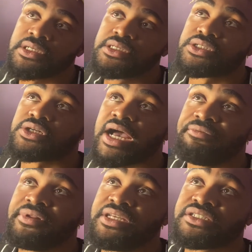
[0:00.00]
So I
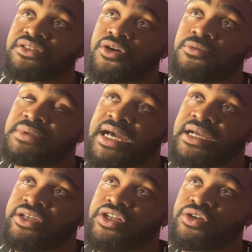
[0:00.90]
really just hope
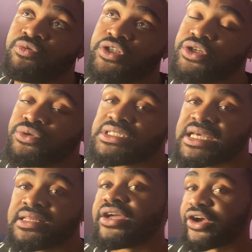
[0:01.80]
that, you know, when you
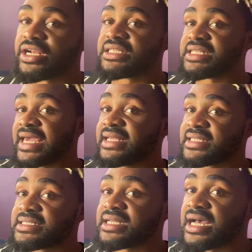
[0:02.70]
say that you're gonna take
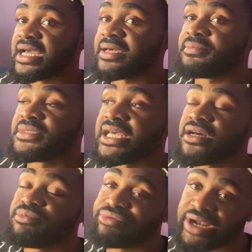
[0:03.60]
this time, take
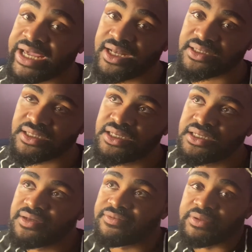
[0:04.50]
a break
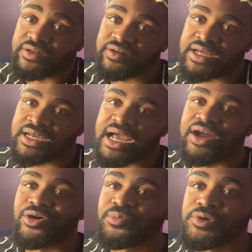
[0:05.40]
from the internet, I
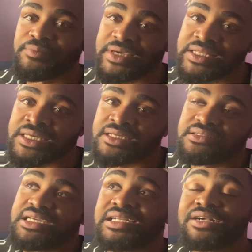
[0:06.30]
hope you mean it.
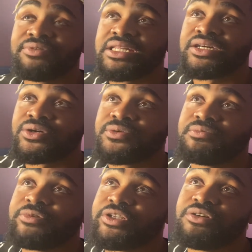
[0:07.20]
And I really hope
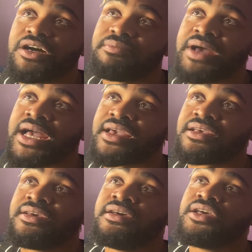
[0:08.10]
when you come back,
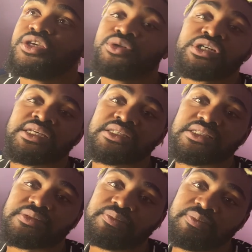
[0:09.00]
you
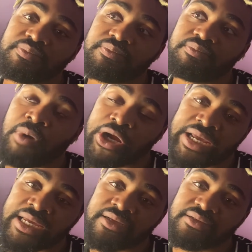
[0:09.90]
just mark
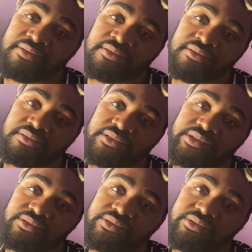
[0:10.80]
it.
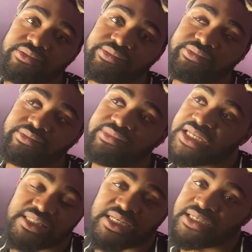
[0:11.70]

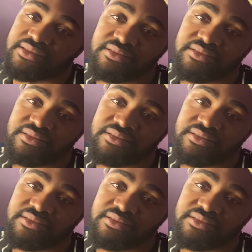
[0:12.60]
That's it.